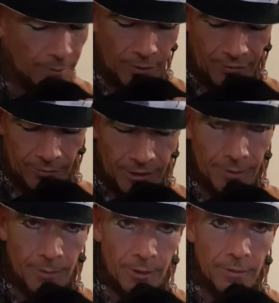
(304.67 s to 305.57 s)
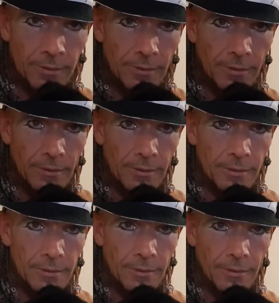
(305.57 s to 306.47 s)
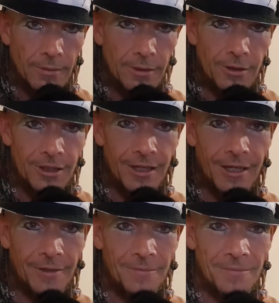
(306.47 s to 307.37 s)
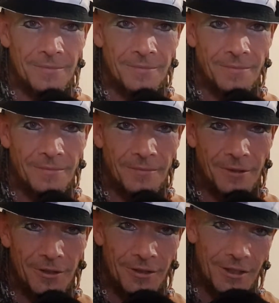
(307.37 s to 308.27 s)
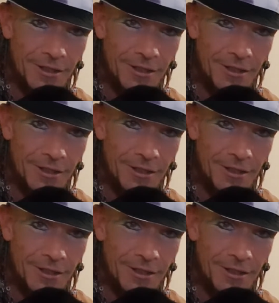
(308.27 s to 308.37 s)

Apart from Gizmo. Look at him. Look at